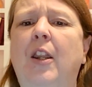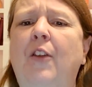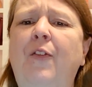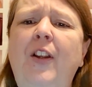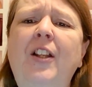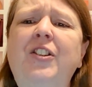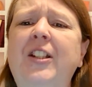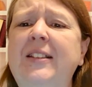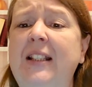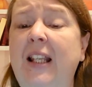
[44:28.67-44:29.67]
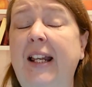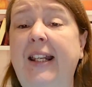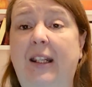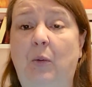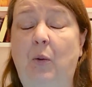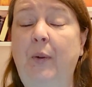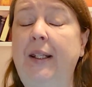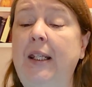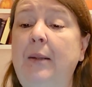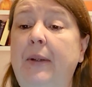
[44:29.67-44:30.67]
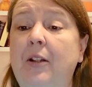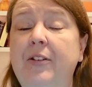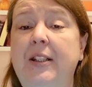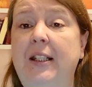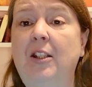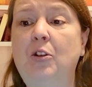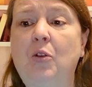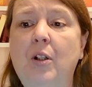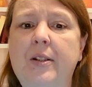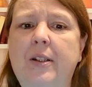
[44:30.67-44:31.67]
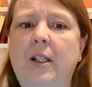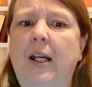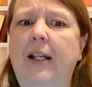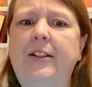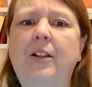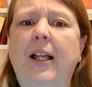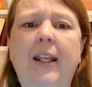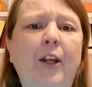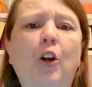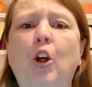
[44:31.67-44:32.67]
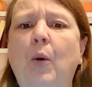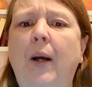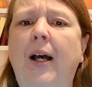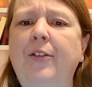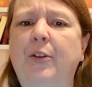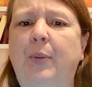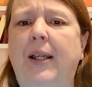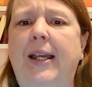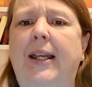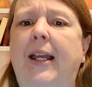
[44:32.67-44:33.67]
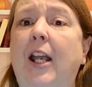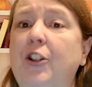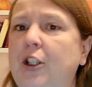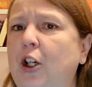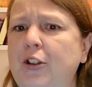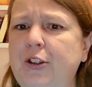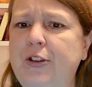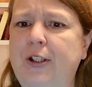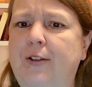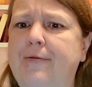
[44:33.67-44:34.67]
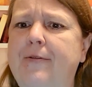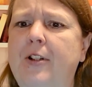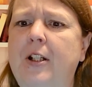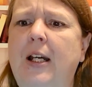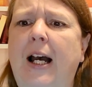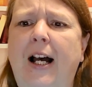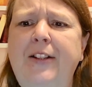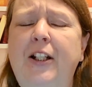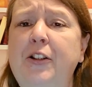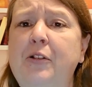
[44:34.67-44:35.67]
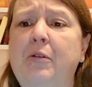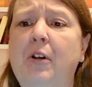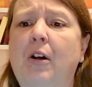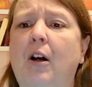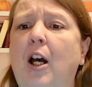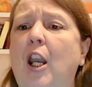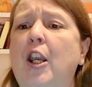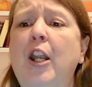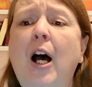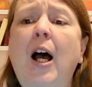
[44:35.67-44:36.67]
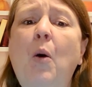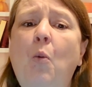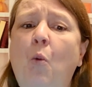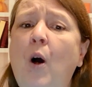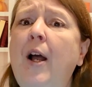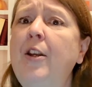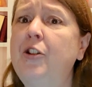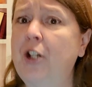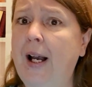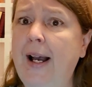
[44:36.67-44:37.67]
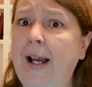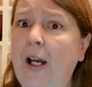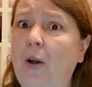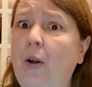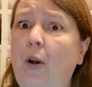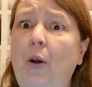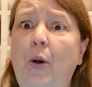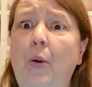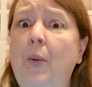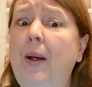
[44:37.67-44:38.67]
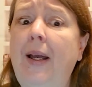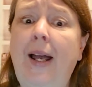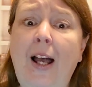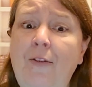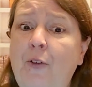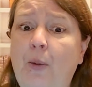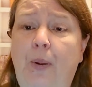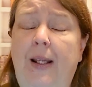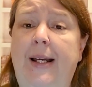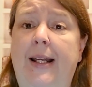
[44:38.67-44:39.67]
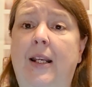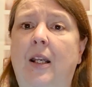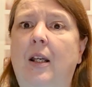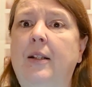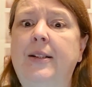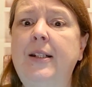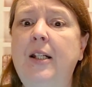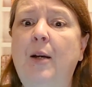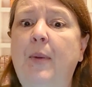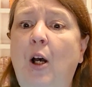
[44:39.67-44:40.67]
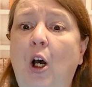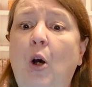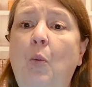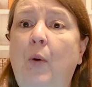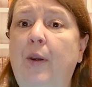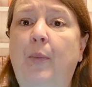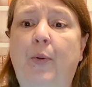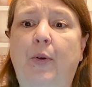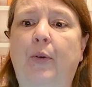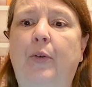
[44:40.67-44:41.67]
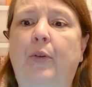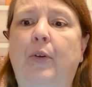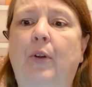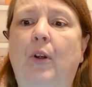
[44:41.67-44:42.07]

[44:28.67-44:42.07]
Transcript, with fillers: The village doesn't like it when we keep Kilty indoors until I let her go out to play and she hurts herself. I'll tell you, not one child who ever played didn't come home with a bruise.